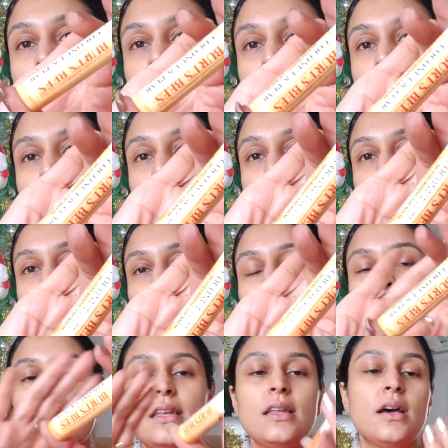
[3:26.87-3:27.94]
This is
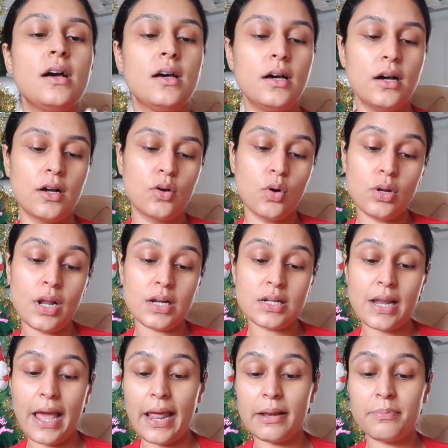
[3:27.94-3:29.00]
in coconut
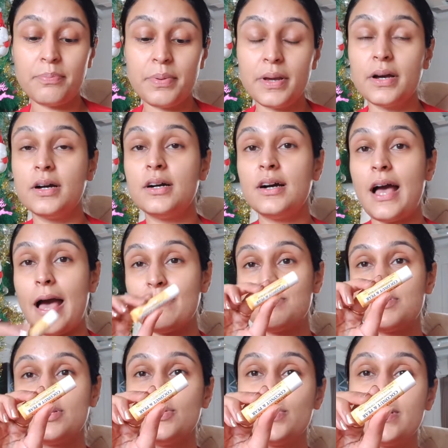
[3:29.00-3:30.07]
and pear.
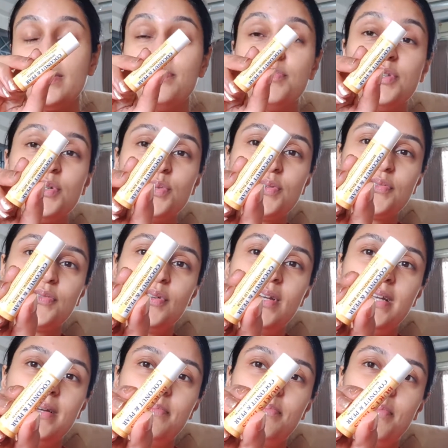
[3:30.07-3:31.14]
Absolutely beautiful
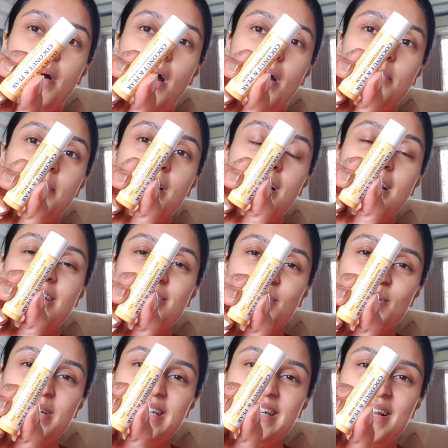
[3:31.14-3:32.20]
lip balm.
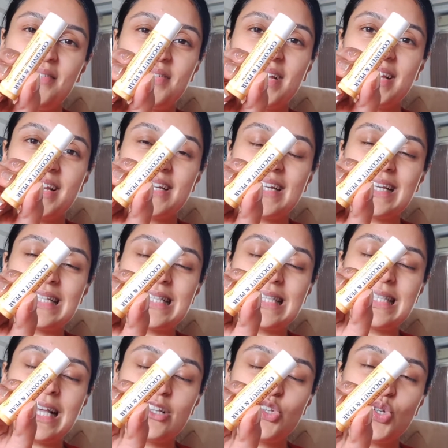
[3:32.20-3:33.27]
Totally loving it. It's
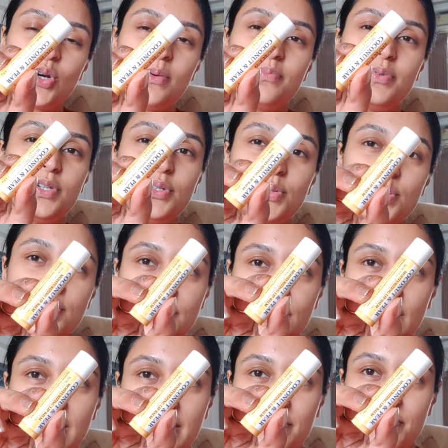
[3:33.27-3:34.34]
such a beautiful
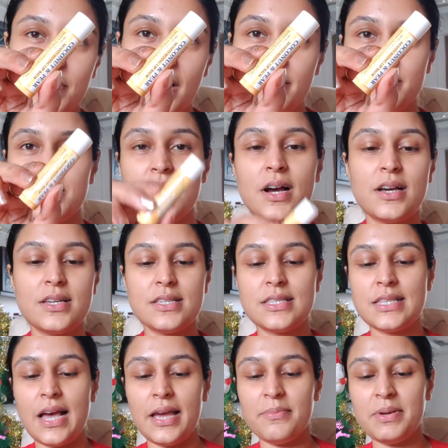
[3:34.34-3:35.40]
lip balm, you guys.
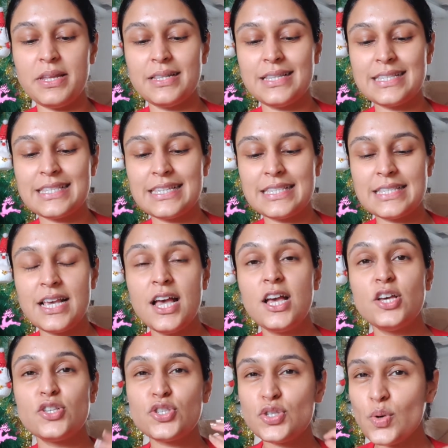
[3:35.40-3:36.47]
I mean, this is
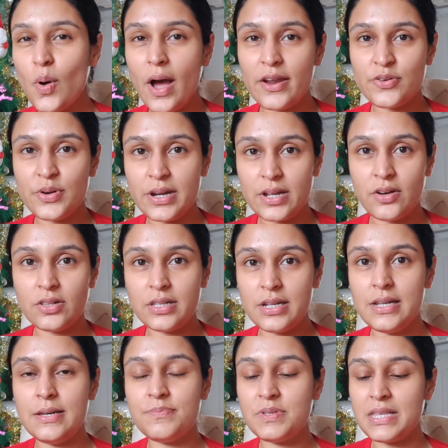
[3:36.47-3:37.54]
so hydrating on the
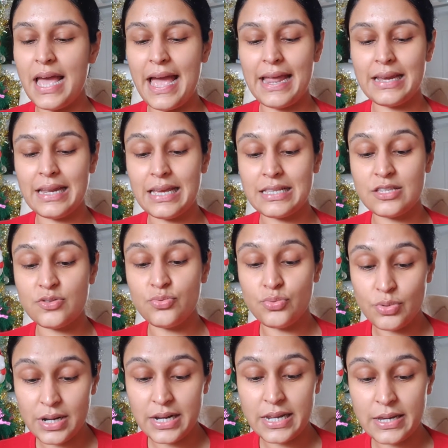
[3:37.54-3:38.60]
lips and it's
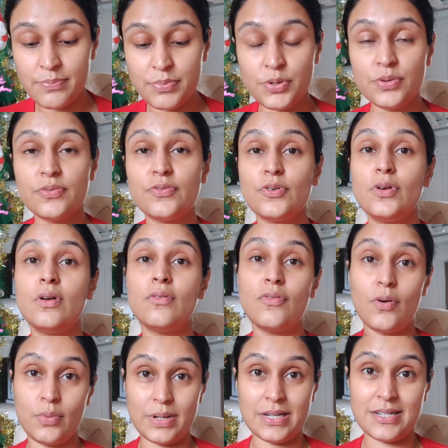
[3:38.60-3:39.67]
really beautiful
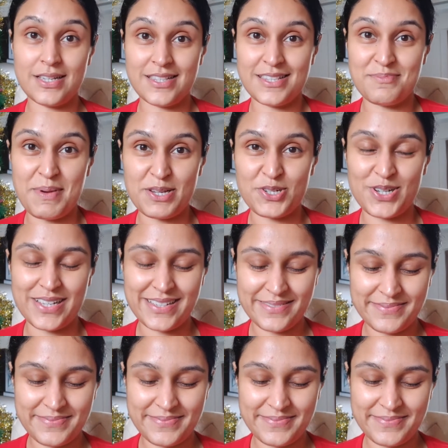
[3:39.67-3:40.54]
for winters especially.